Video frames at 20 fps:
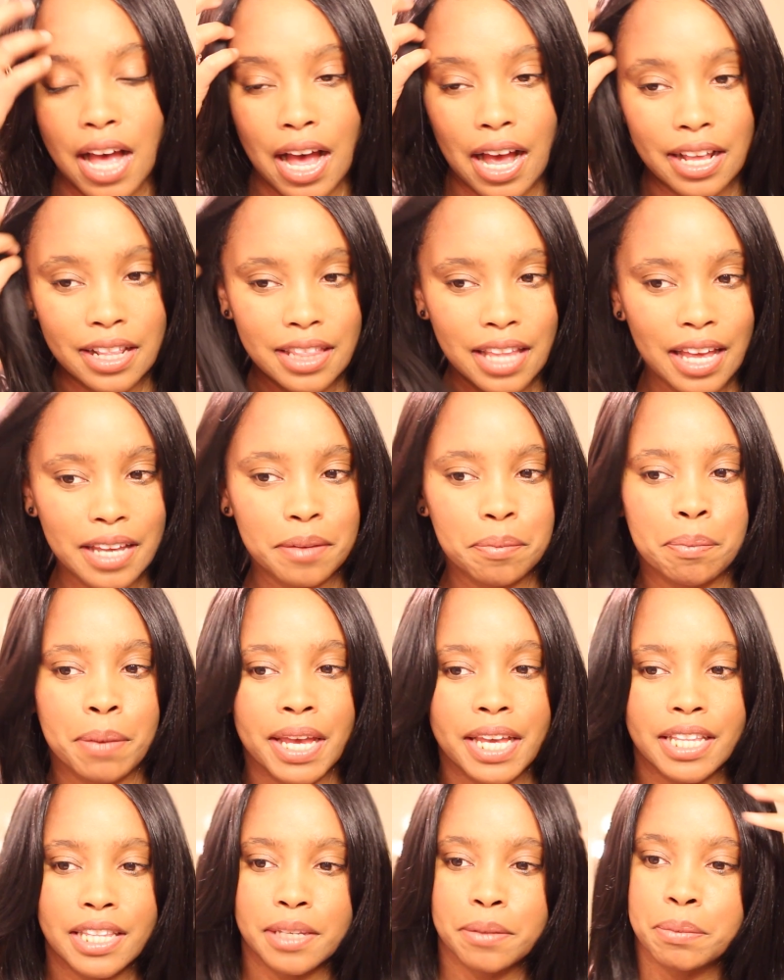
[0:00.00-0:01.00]
I like
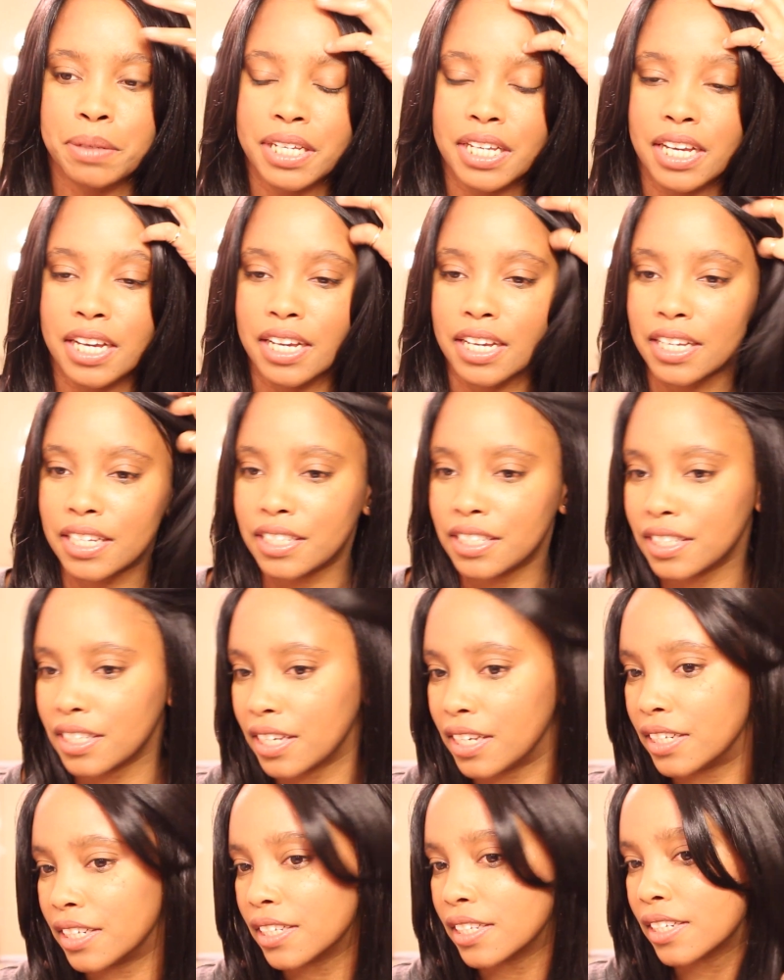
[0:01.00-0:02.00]
Bailey because
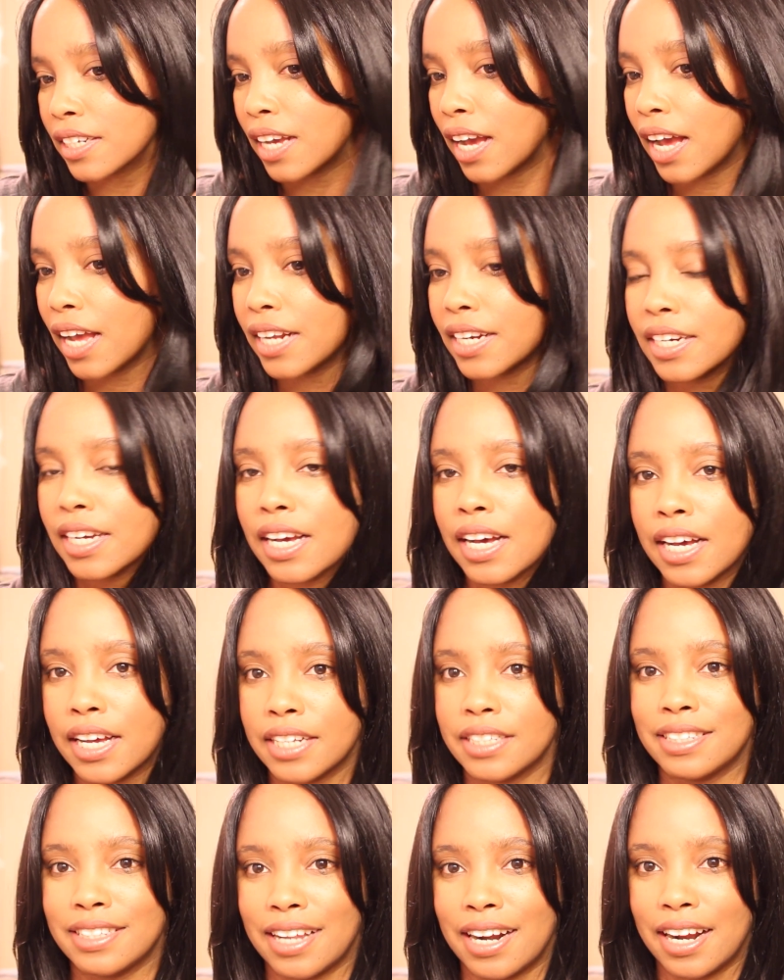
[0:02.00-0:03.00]
it's the kind of
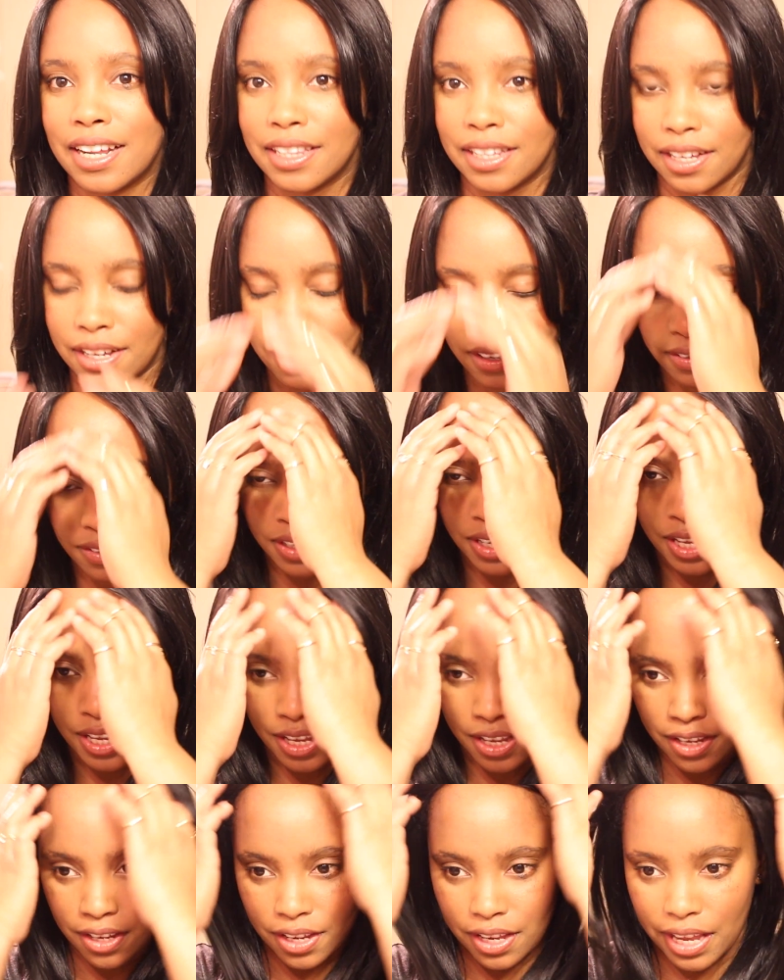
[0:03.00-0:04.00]
cut that I love.
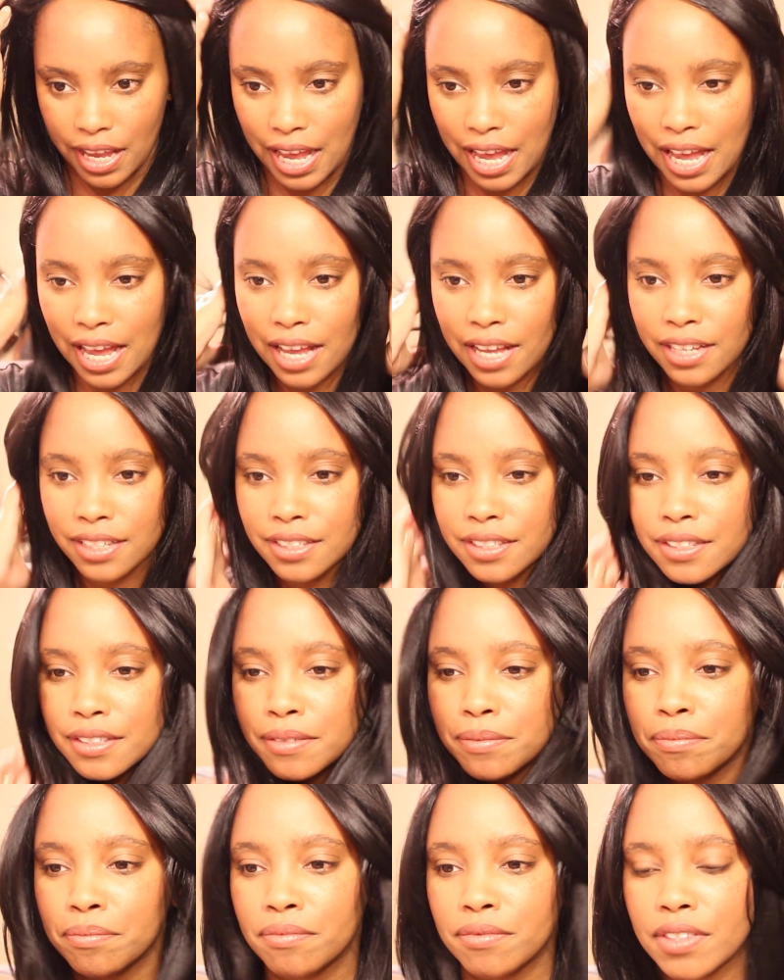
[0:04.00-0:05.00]
It has
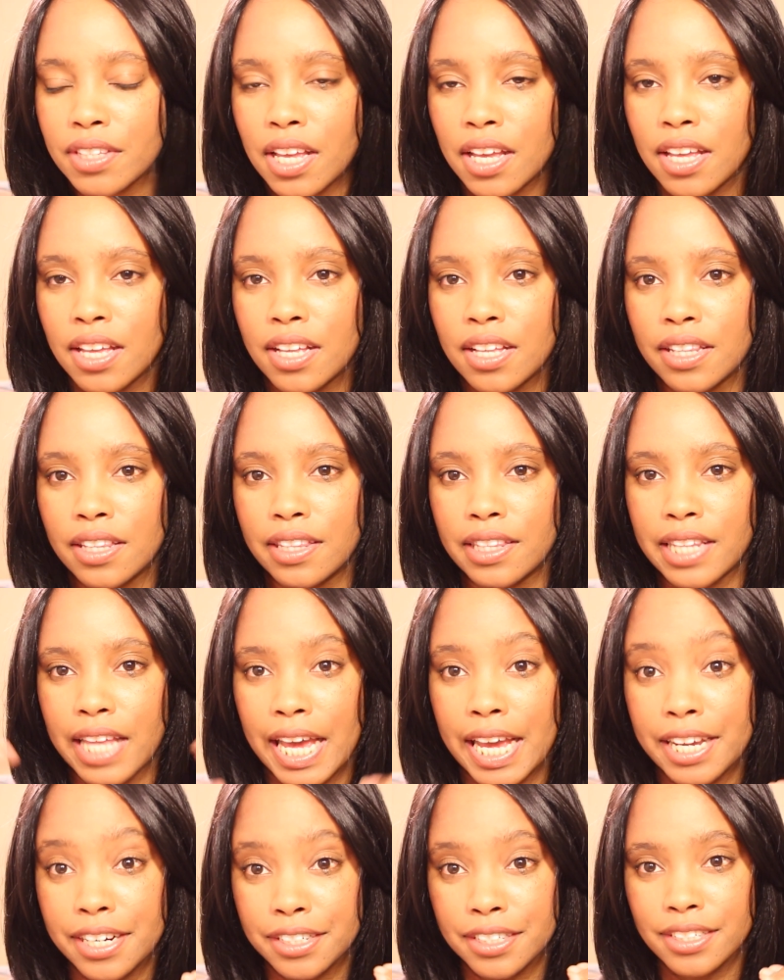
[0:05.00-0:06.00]

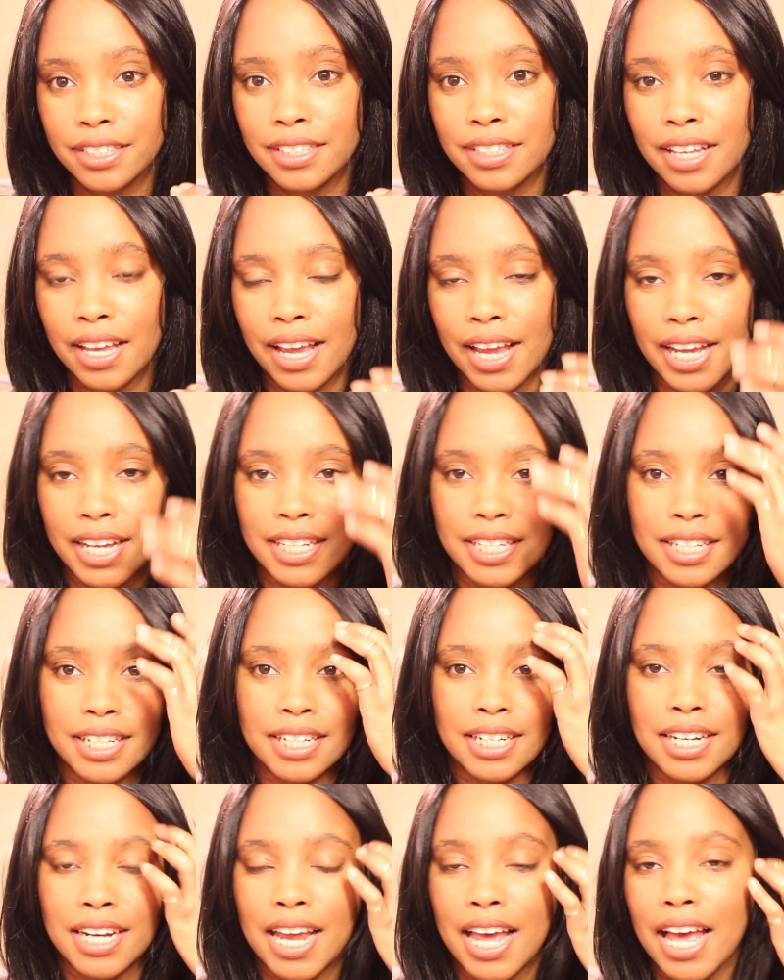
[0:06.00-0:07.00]
layers and
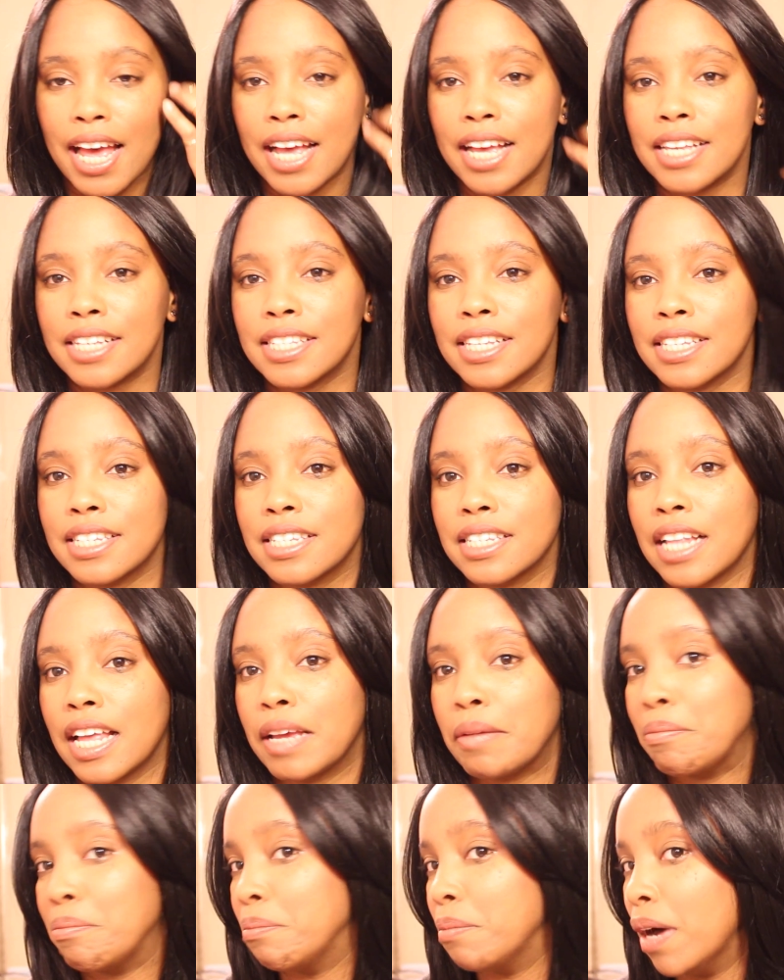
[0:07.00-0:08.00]
then it has a
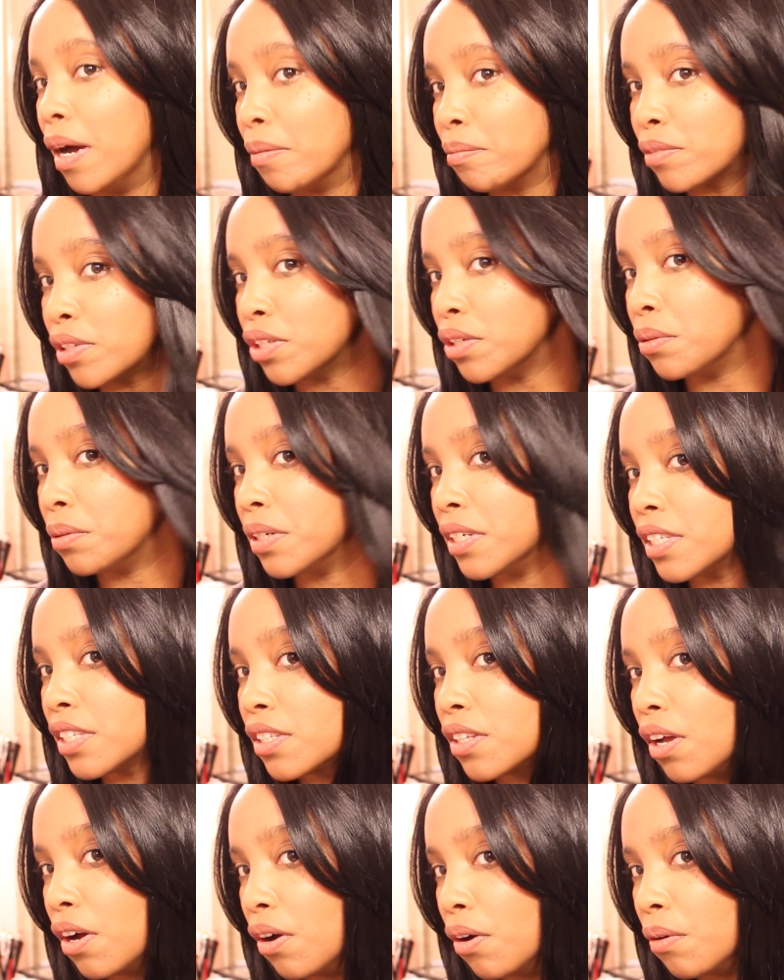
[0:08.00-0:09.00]
slight bump to it.
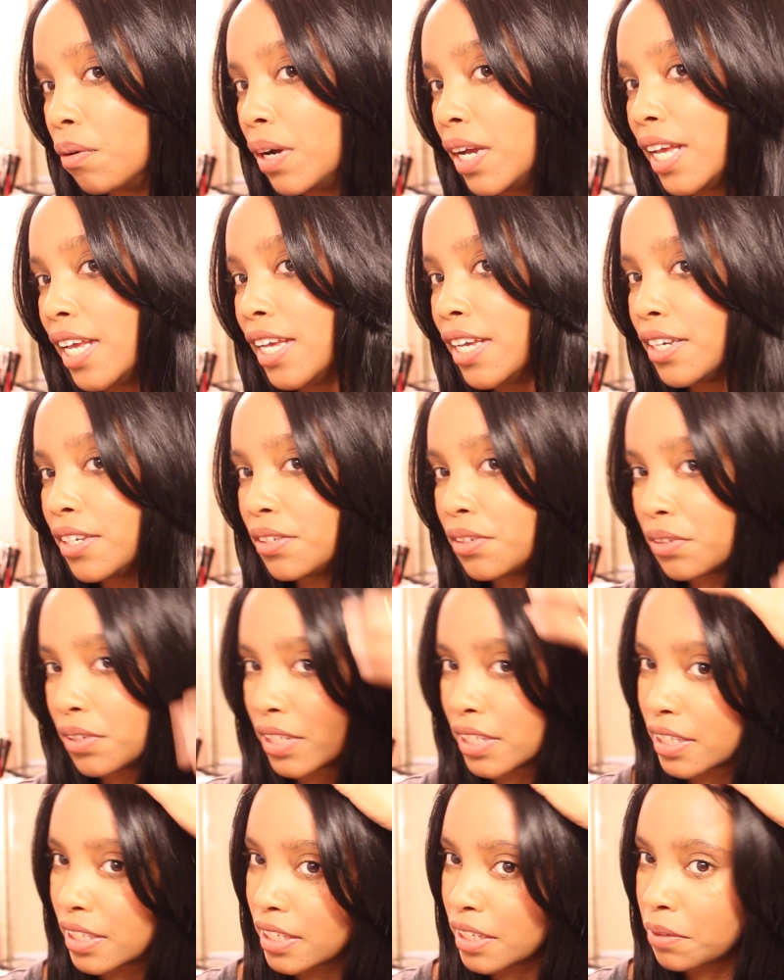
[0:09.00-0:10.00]
So you
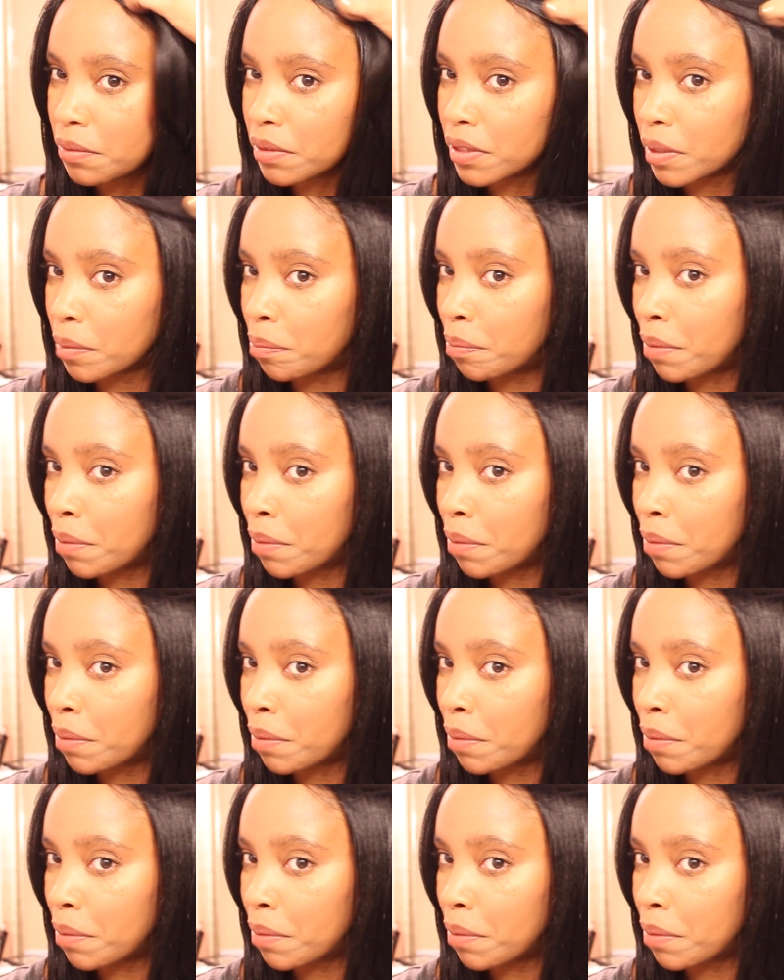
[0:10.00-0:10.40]
can see with the